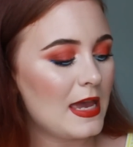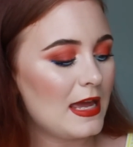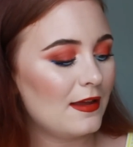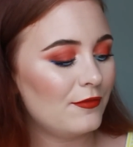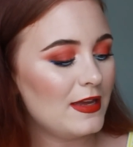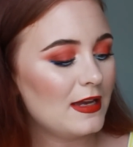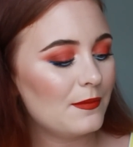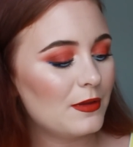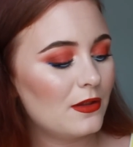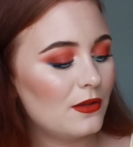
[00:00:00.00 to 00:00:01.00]
and I think
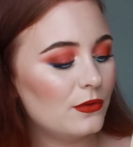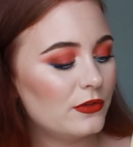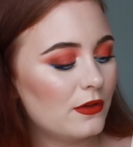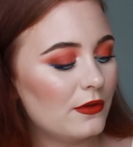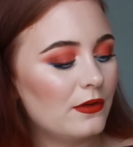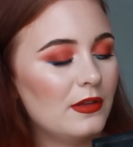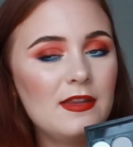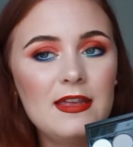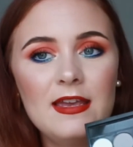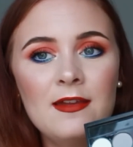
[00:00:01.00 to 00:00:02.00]
I'm close
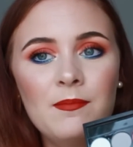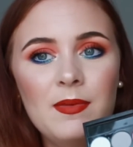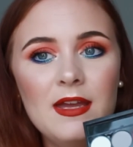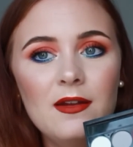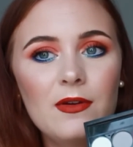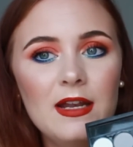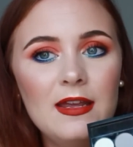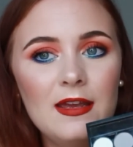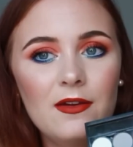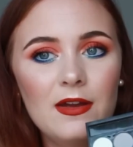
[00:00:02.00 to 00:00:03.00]
on the pink right
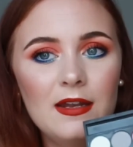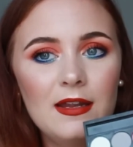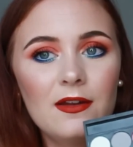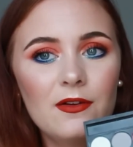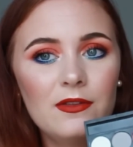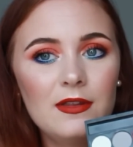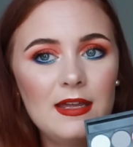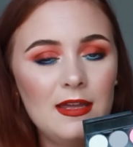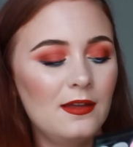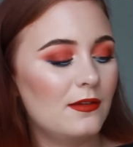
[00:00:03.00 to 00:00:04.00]
here, and then on
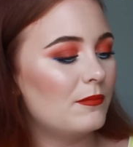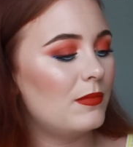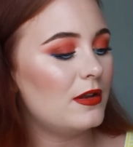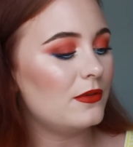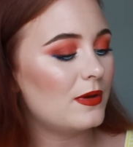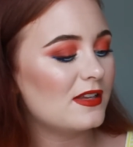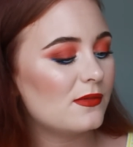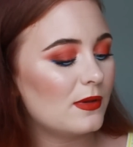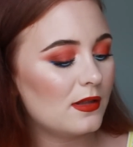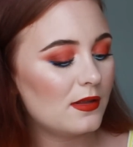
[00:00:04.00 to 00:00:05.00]
the blue
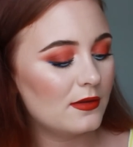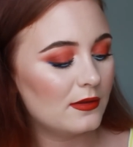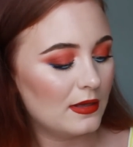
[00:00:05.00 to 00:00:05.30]
as well.